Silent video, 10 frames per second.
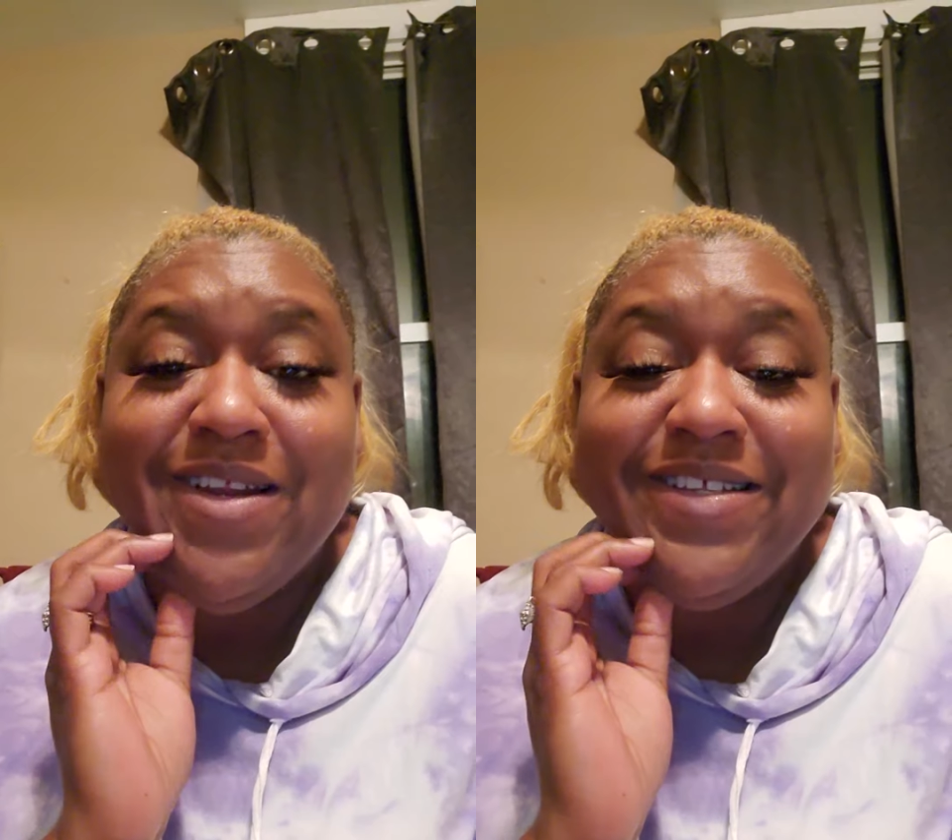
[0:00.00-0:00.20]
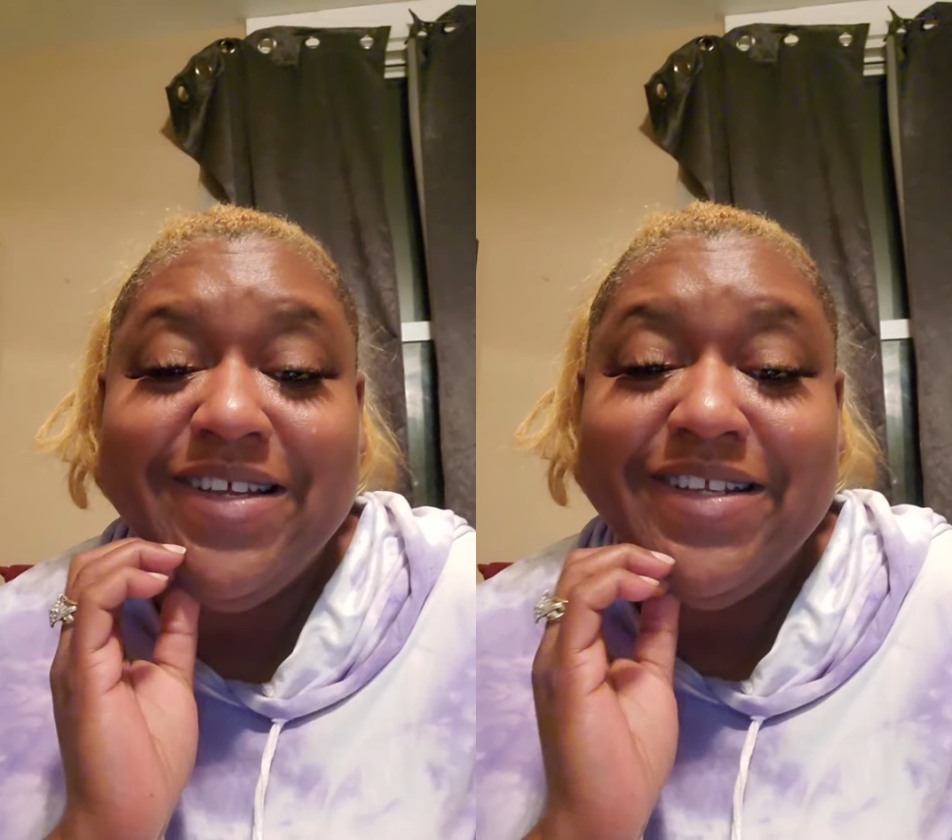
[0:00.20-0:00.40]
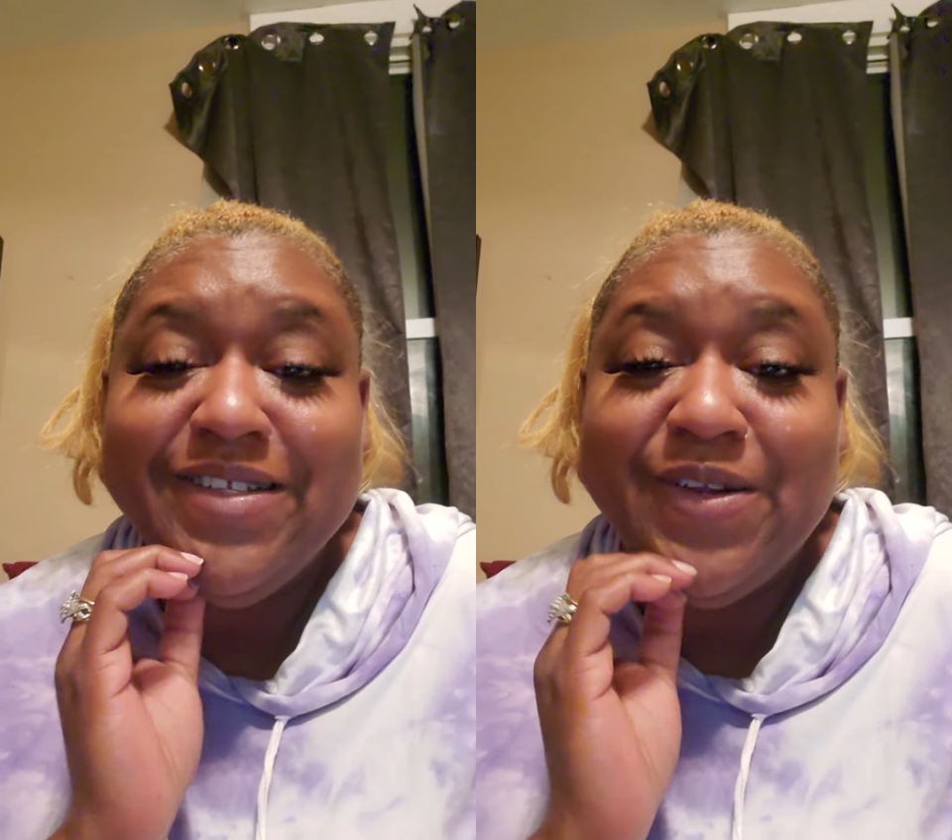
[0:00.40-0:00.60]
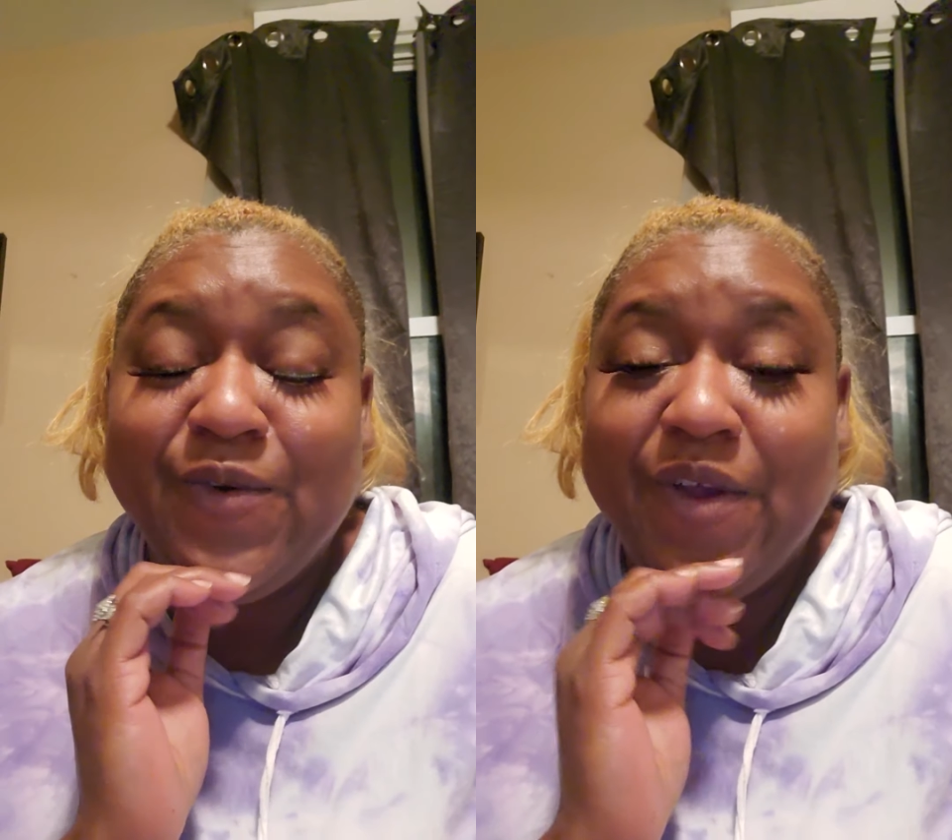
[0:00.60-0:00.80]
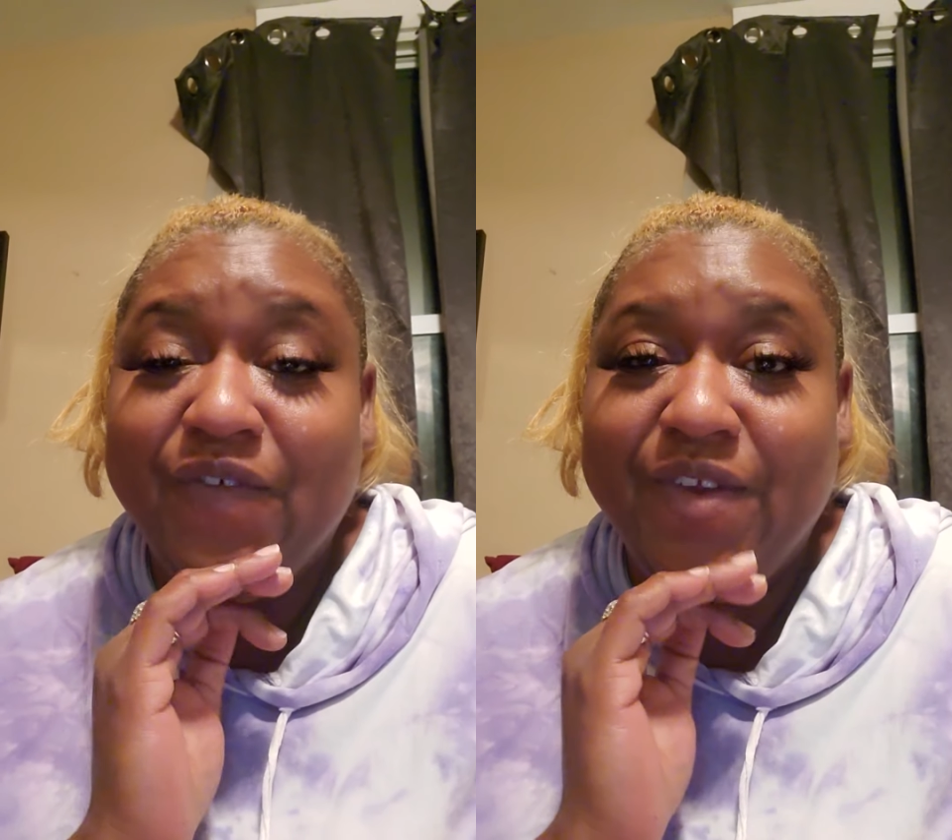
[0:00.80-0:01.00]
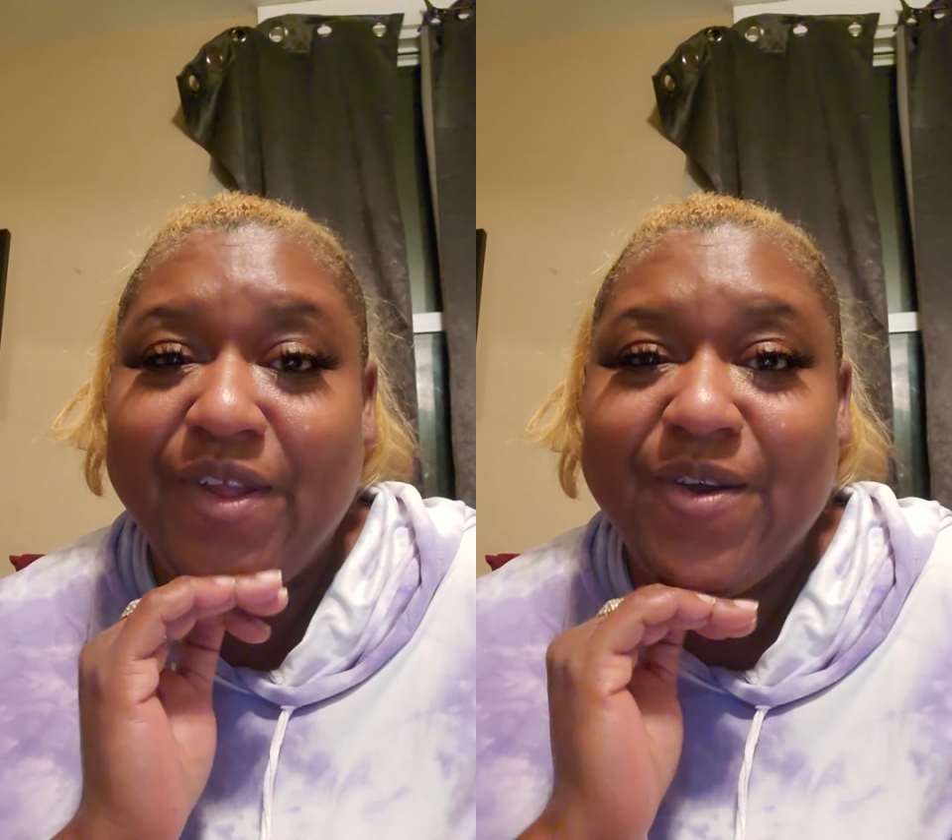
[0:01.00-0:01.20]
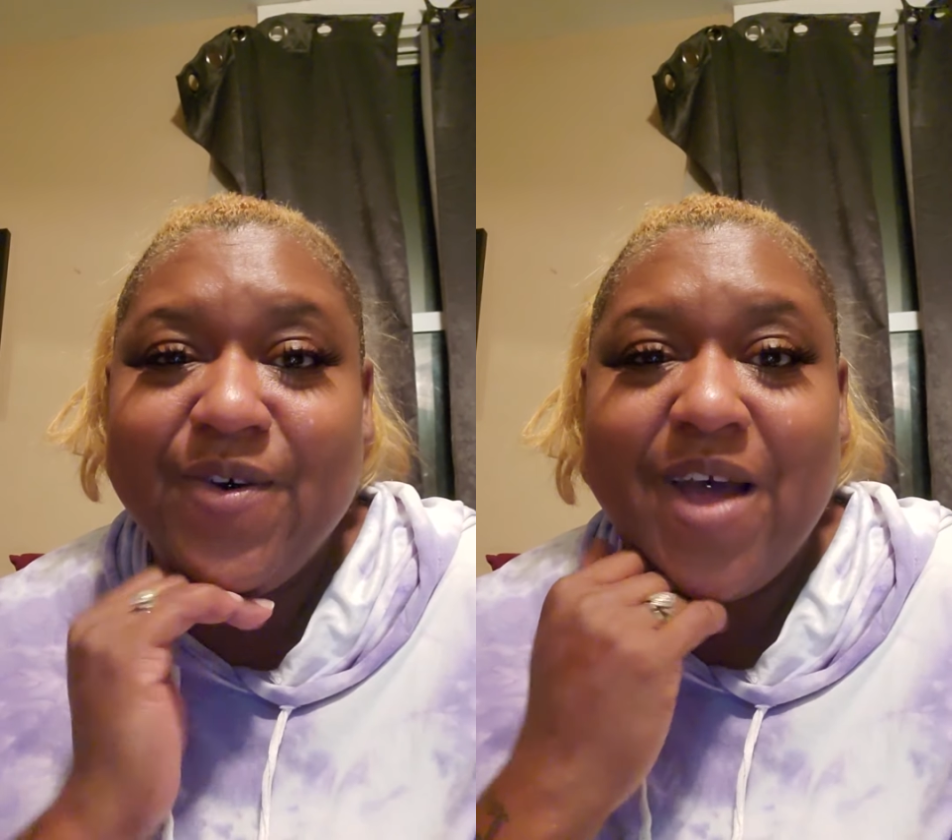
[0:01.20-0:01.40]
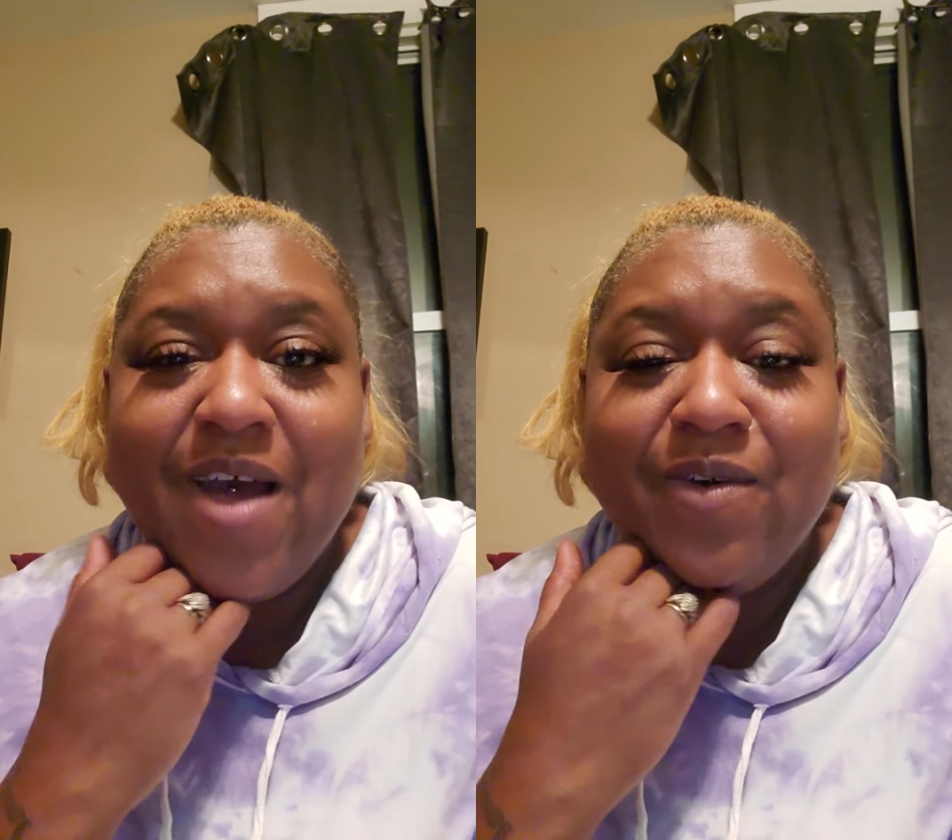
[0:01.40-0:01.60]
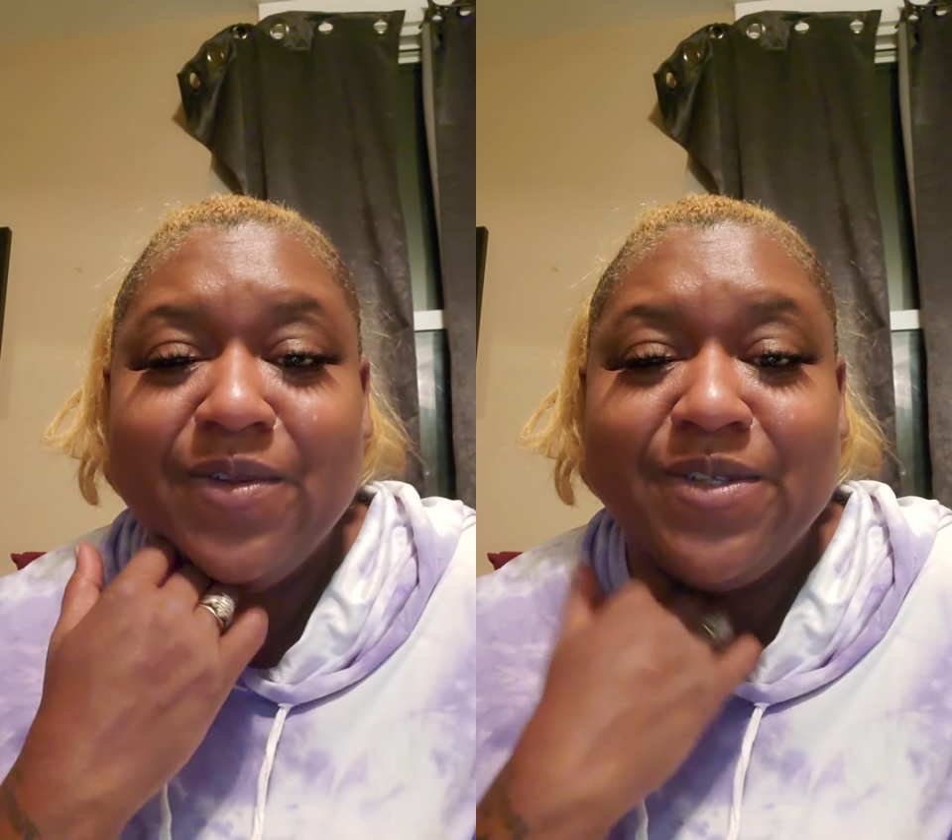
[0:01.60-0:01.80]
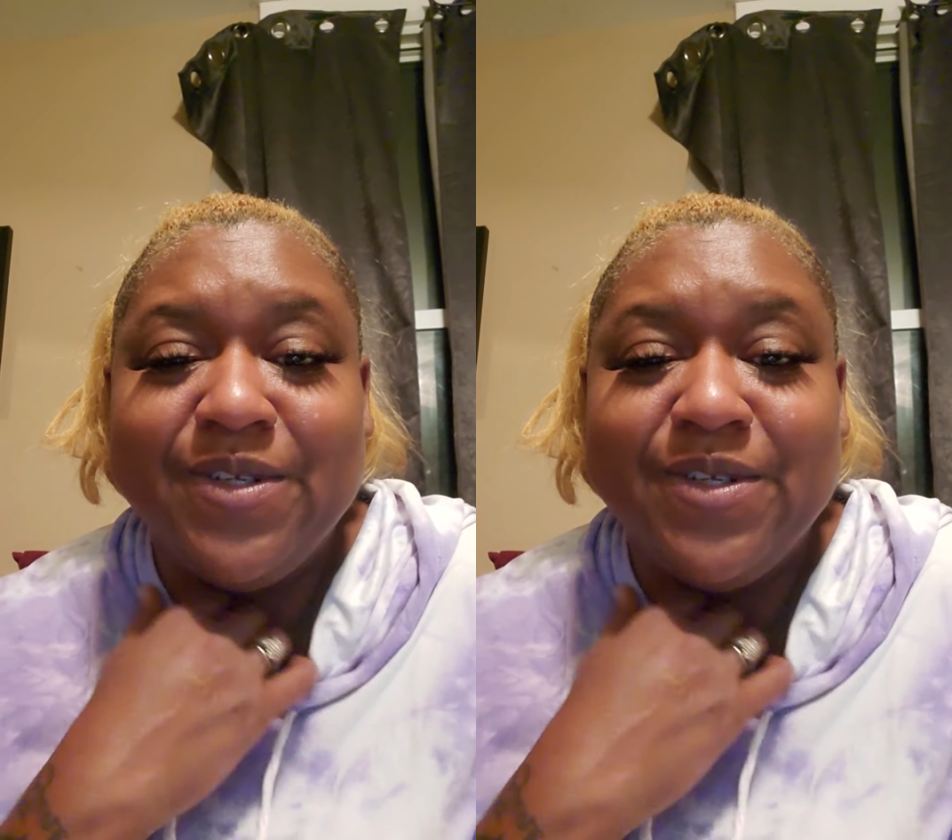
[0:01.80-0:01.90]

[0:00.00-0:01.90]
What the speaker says: going to send this little quick video out